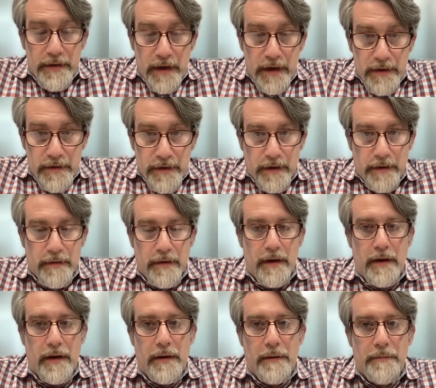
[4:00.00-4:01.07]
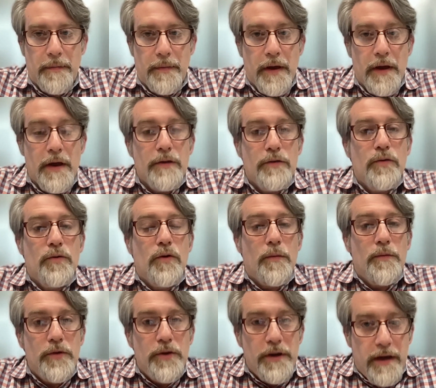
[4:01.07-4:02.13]
data, to
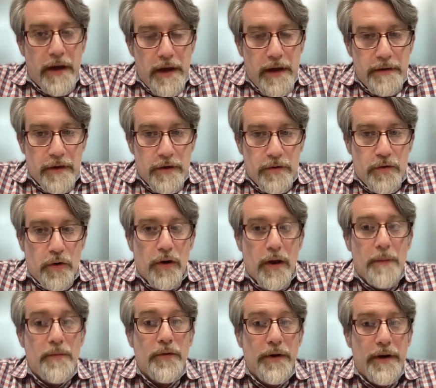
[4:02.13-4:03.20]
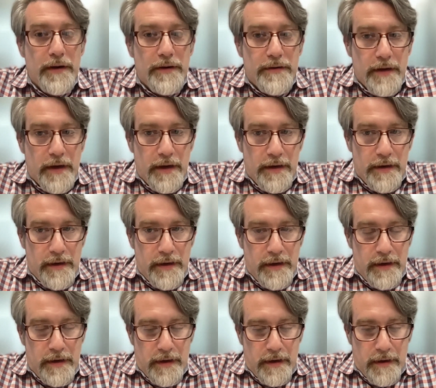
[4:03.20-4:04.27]
communicate and collaborate in
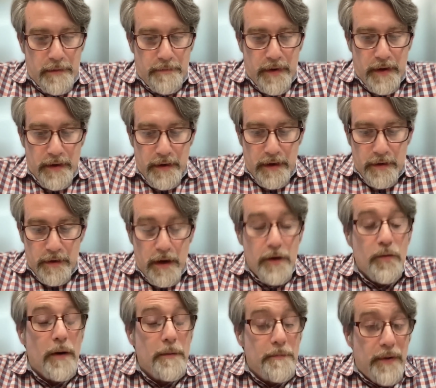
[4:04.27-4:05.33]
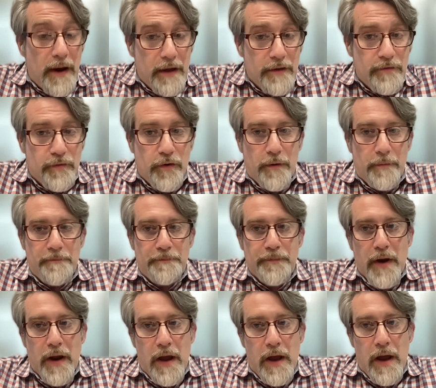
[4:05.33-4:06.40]
one platform.
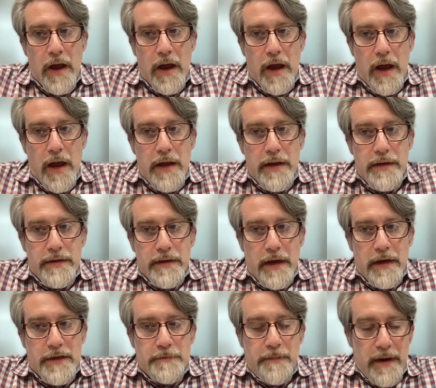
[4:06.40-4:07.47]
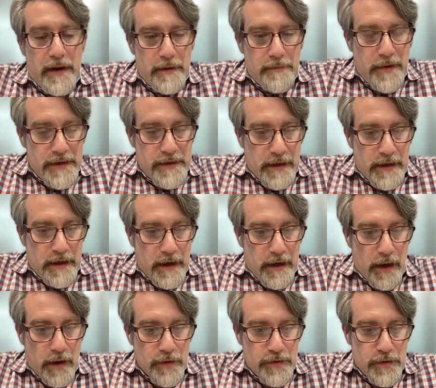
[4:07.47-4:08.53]
And Explain basically
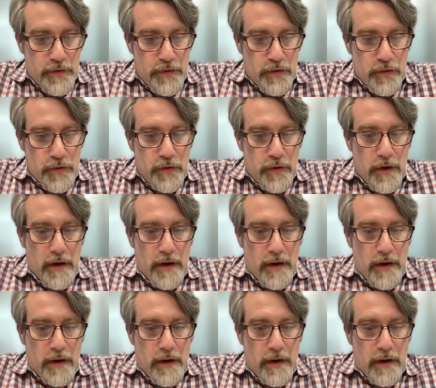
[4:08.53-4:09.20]
allows you to